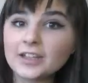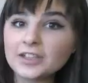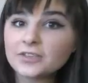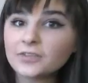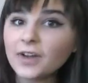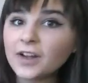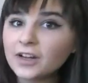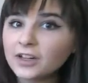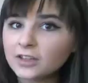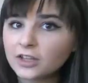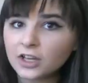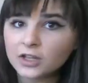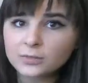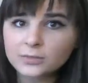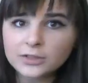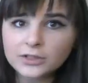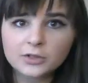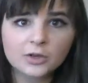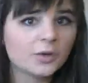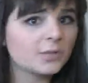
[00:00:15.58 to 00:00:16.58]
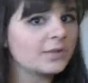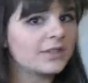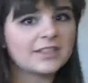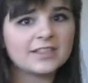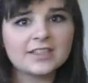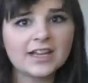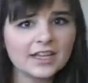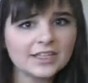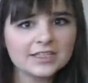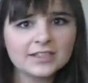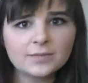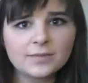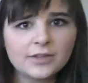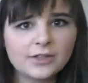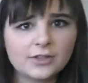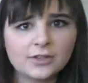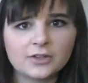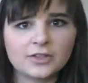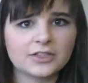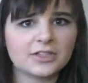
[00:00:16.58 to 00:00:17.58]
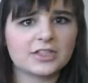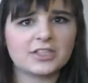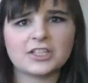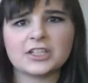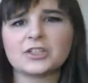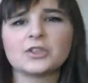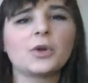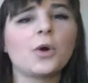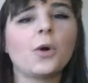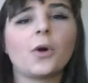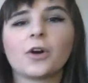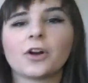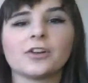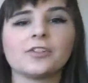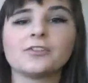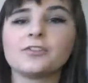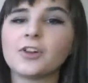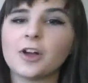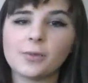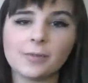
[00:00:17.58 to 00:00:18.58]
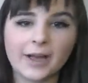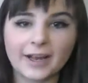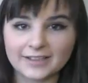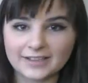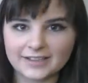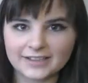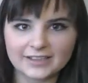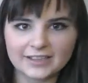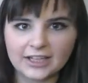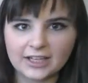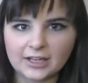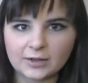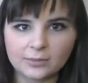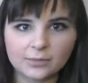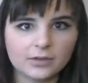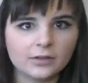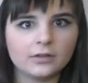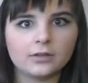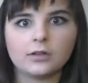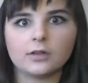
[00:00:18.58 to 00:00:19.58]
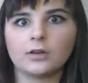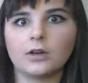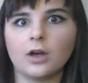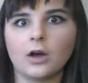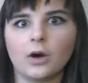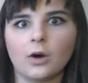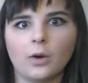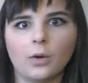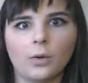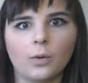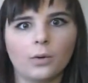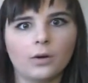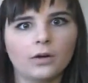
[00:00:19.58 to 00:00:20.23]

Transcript: this fire alarm in dorms is not something you can just ignore and fall back to sleep. No,